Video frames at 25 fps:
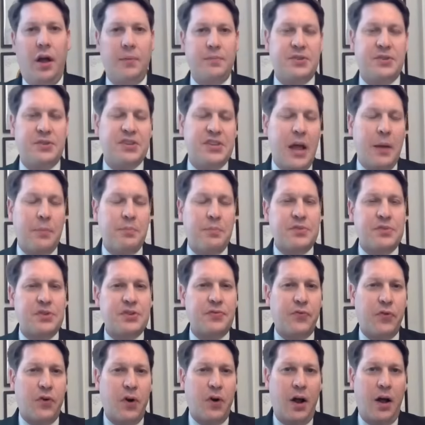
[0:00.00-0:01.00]
stems
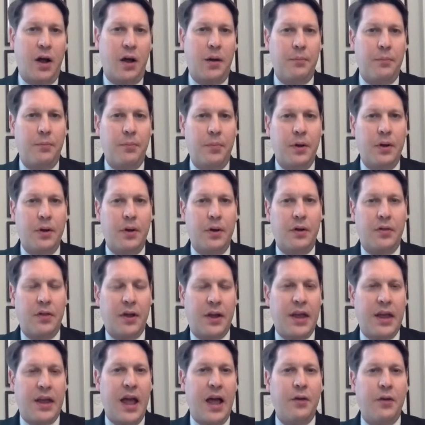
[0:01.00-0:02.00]
from
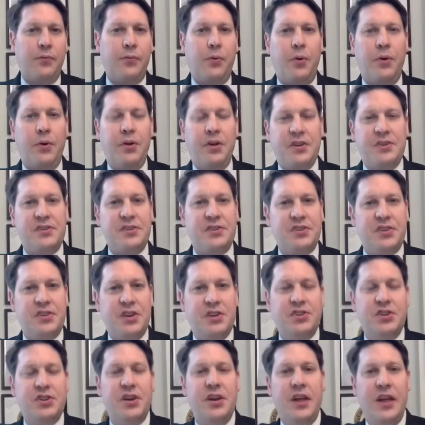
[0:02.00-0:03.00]
the California
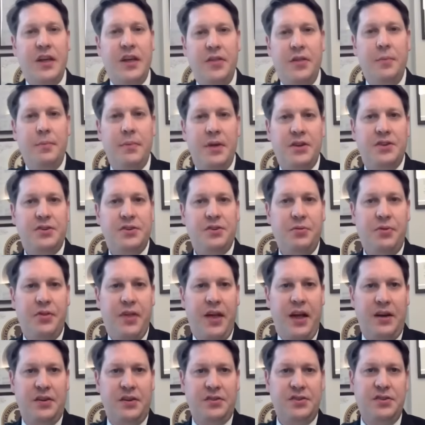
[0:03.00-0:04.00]
decision in the
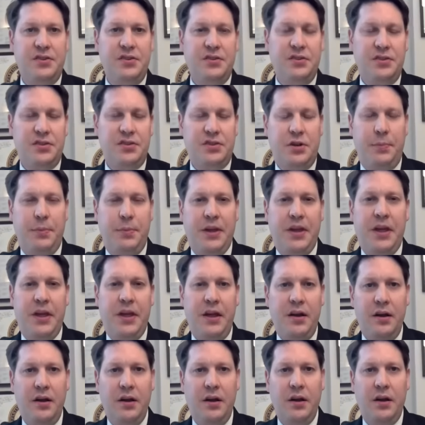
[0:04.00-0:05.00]
mid-2000s to
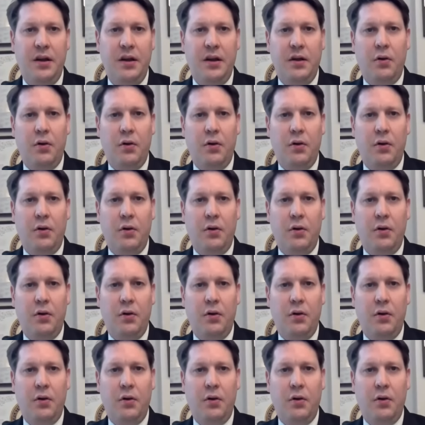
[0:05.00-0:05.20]
begin